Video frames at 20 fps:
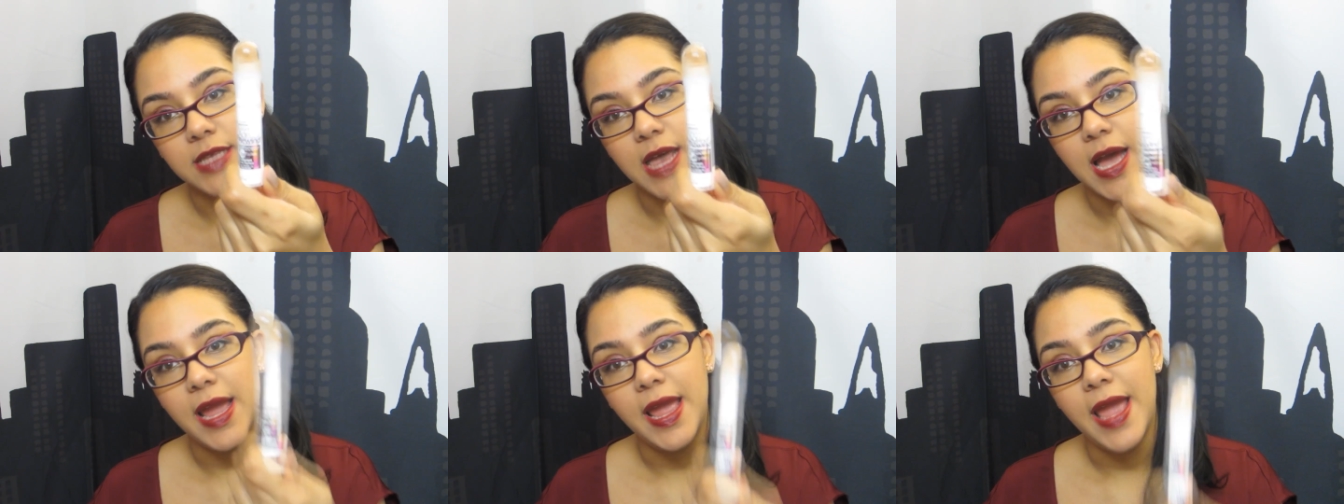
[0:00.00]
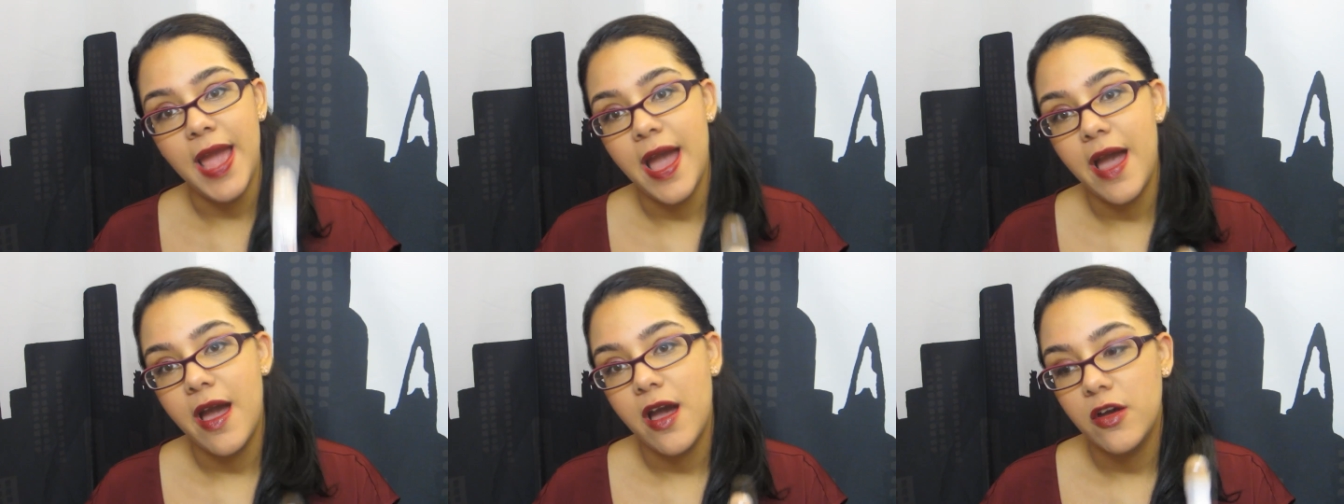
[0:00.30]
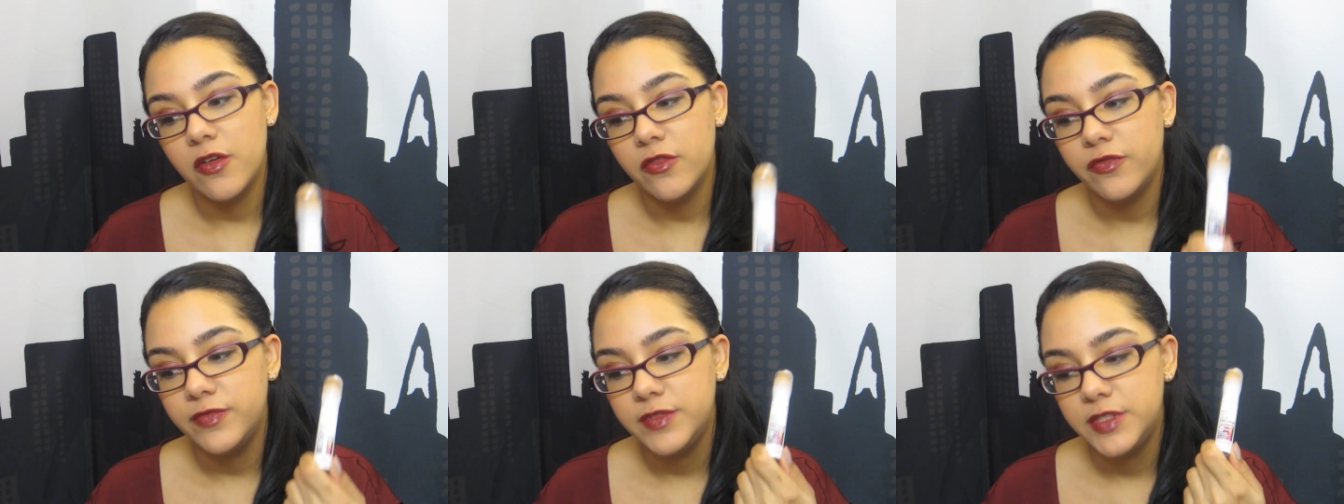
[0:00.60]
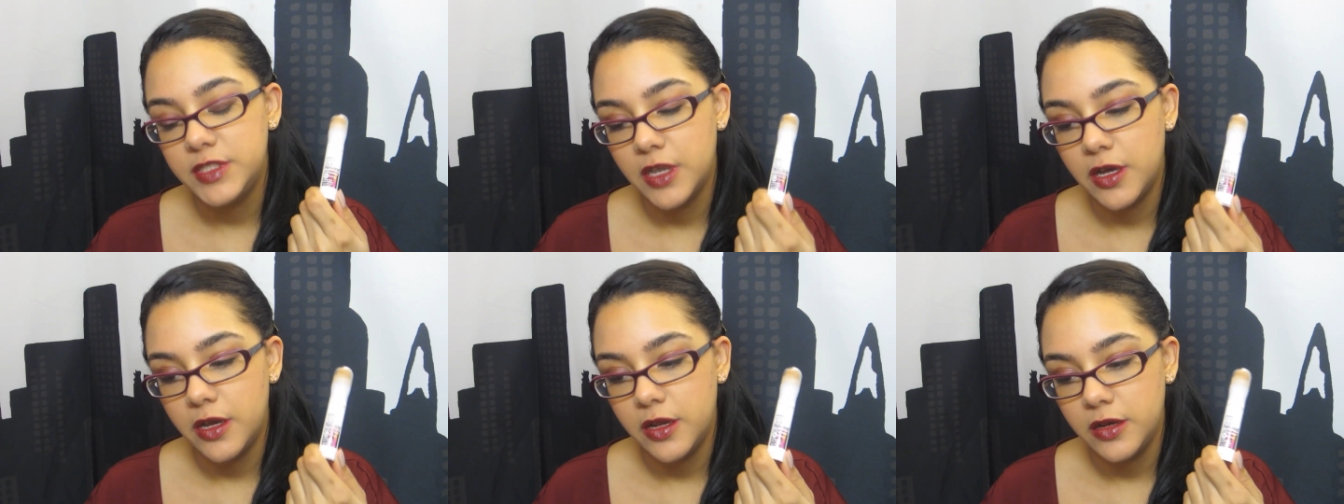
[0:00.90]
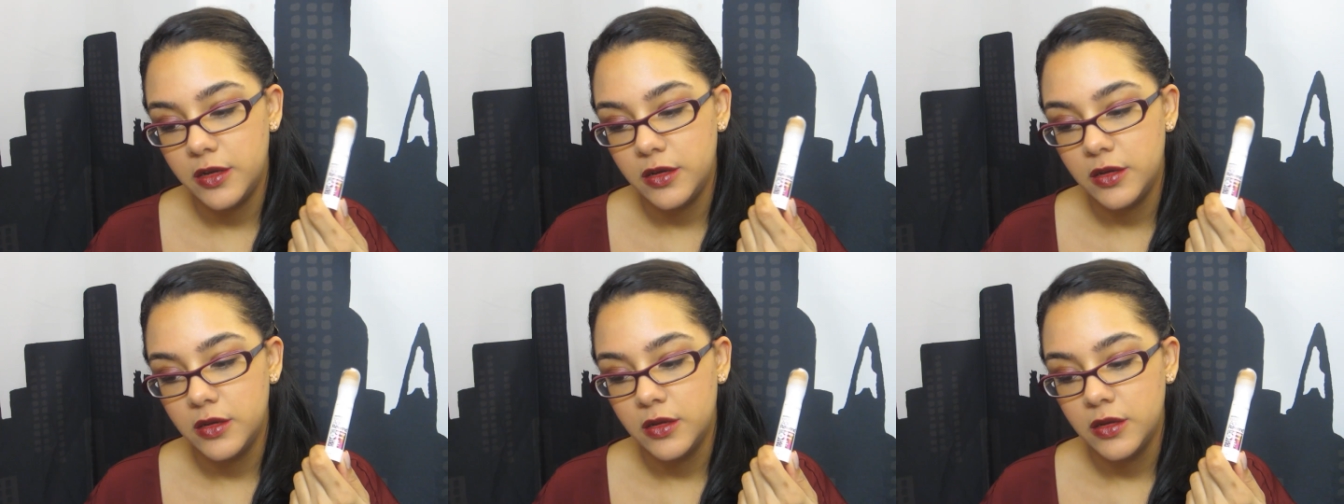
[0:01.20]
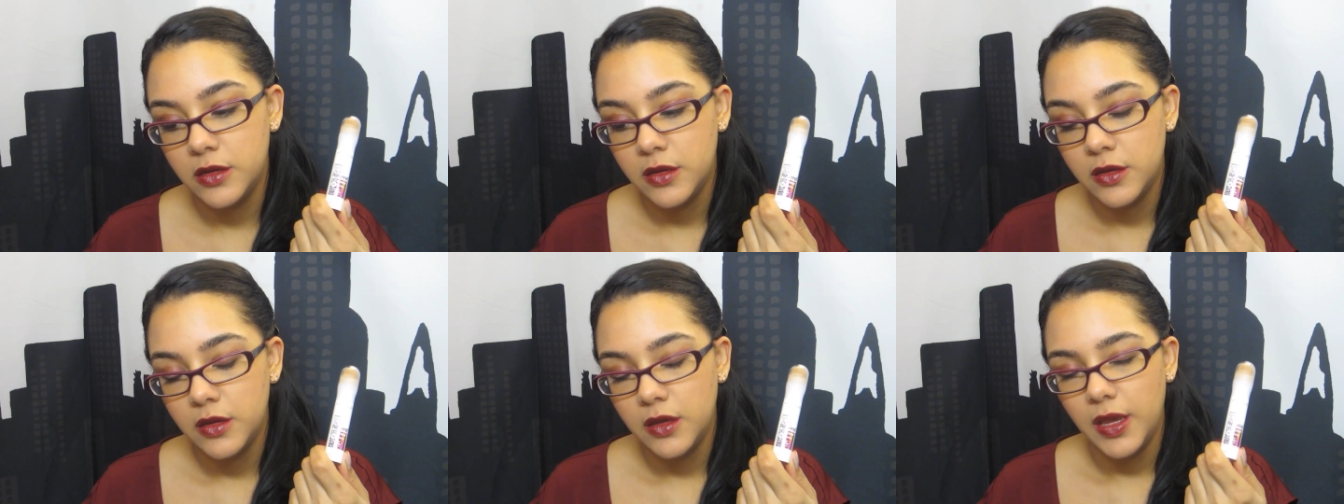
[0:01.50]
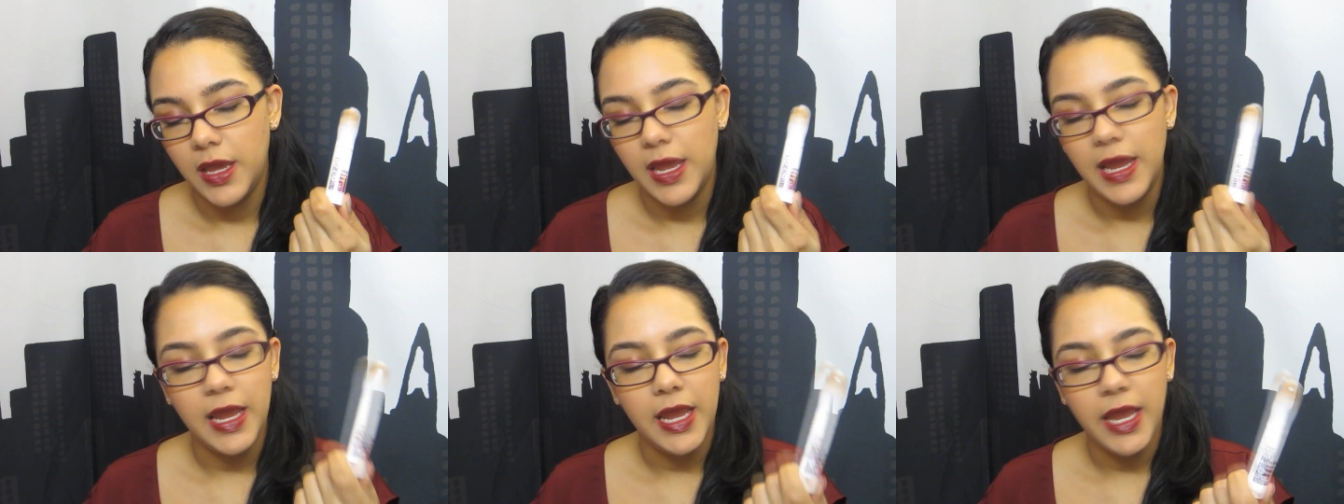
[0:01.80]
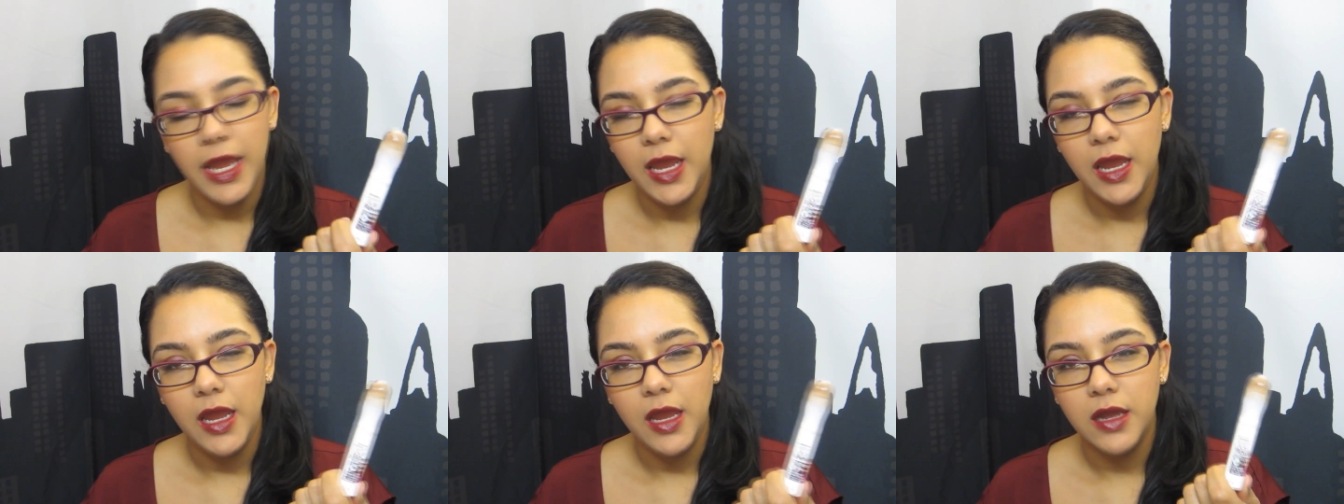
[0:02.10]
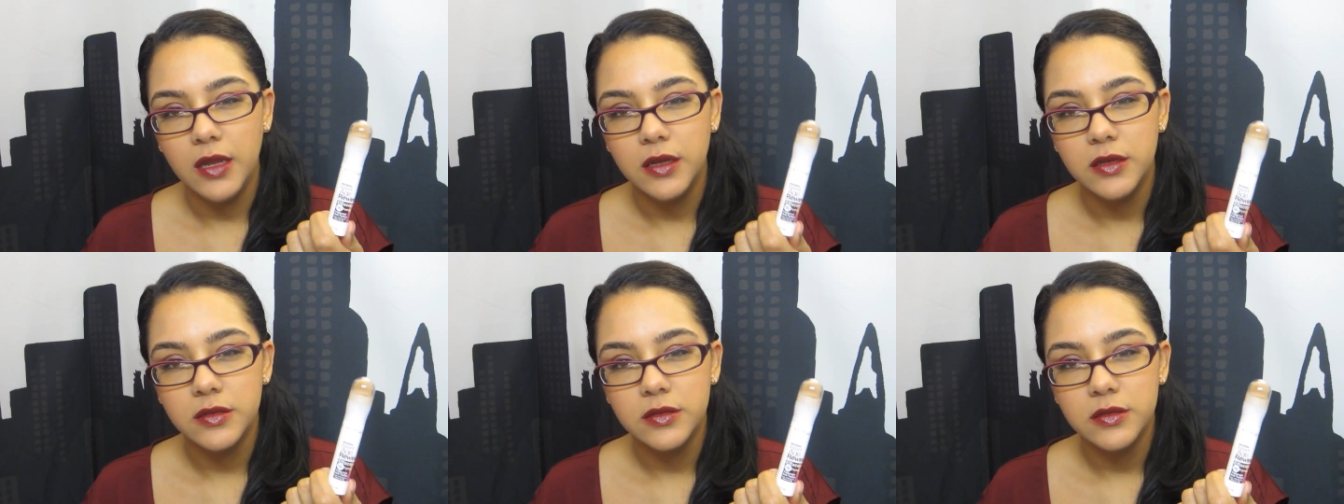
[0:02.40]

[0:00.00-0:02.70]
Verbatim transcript: I have done a,